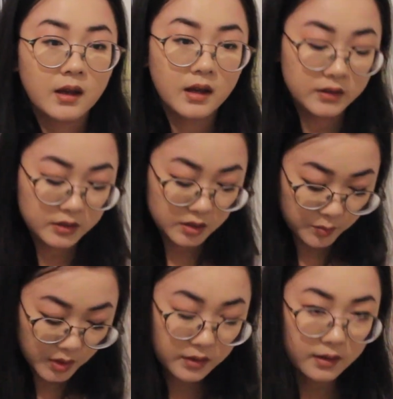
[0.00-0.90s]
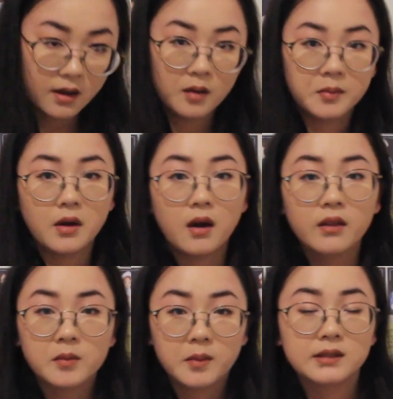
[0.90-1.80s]
And then she put the cup
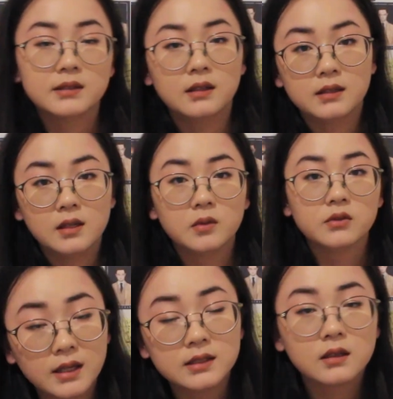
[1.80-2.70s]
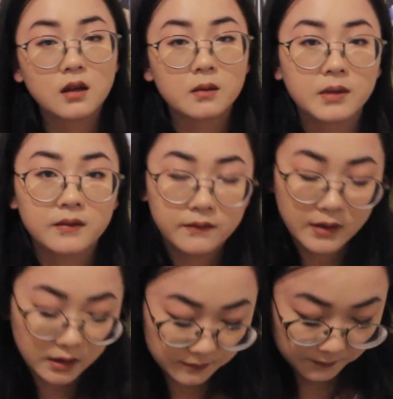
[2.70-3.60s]
on the bedside table. That's the cup that
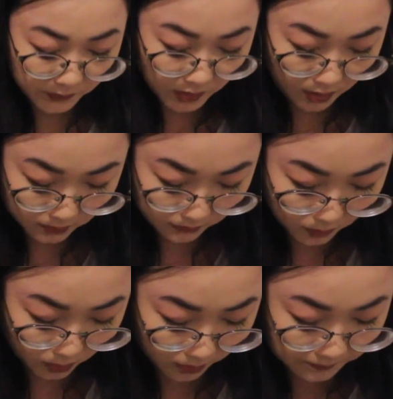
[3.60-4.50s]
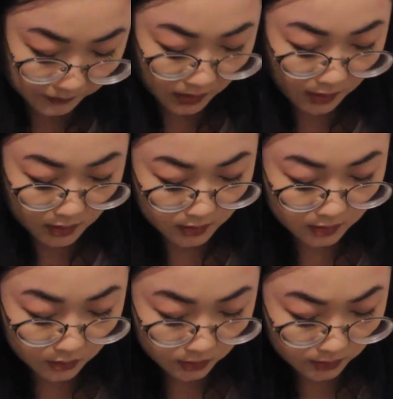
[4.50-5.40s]
fell on the floor. And
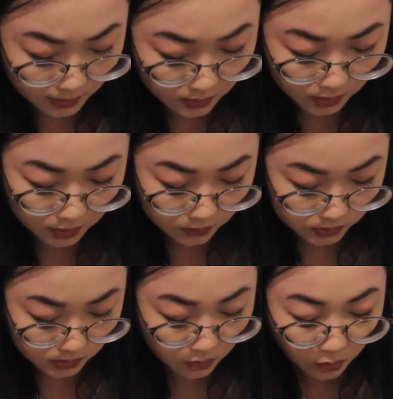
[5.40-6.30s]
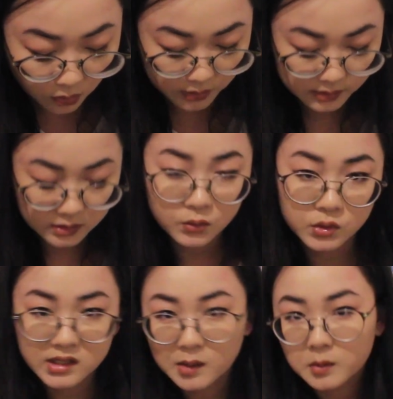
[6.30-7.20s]
then later it was Lawrence who
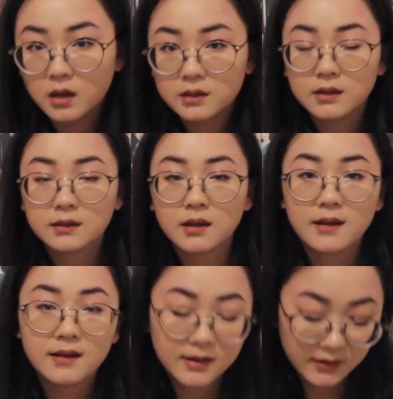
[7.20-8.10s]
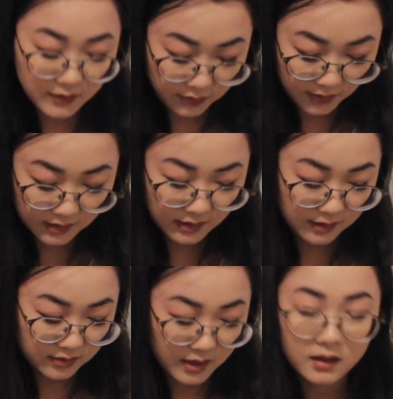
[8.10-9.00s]
stepped on it,
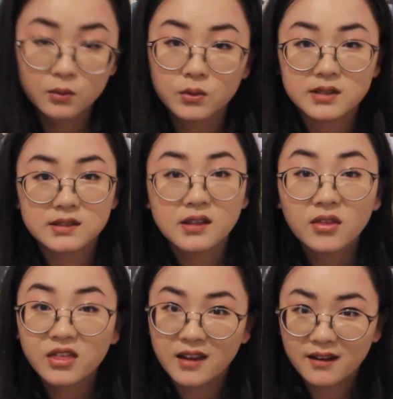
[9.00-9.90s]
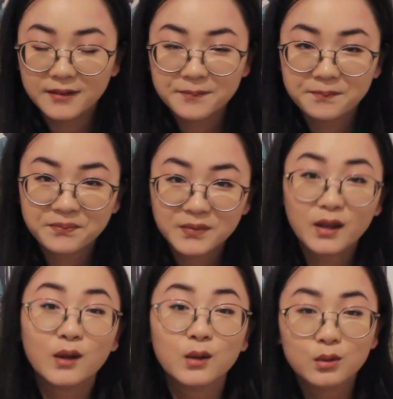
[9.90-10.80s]
thinking that it was Cynthia
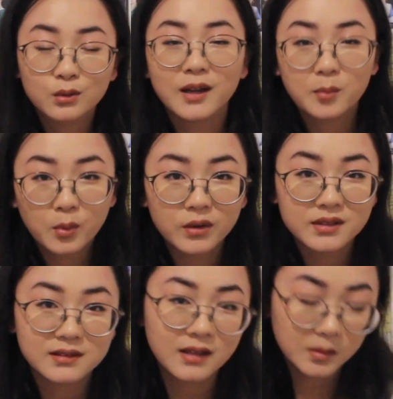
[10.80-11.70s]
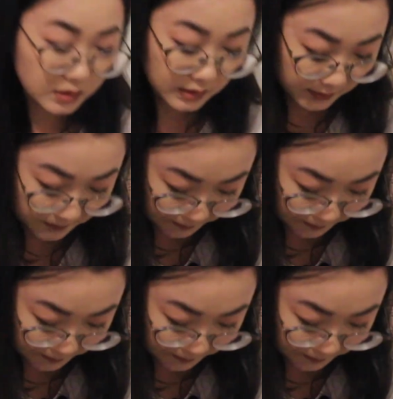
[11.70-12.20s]
who had poisoned Emily.